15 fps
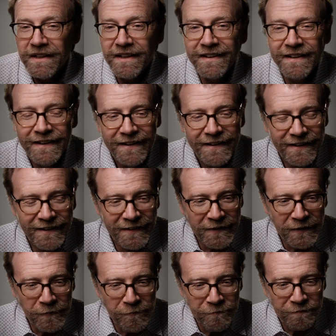And
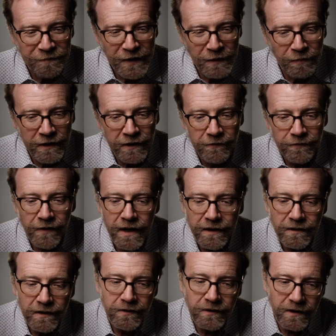um, but in
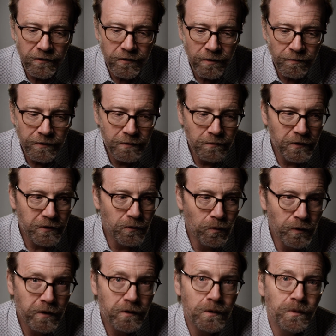fact, I think it's something much
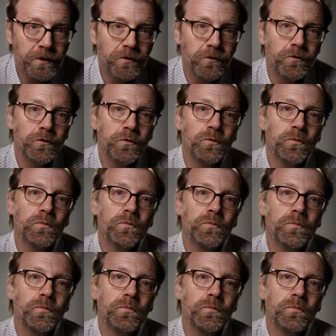weirder, which is you,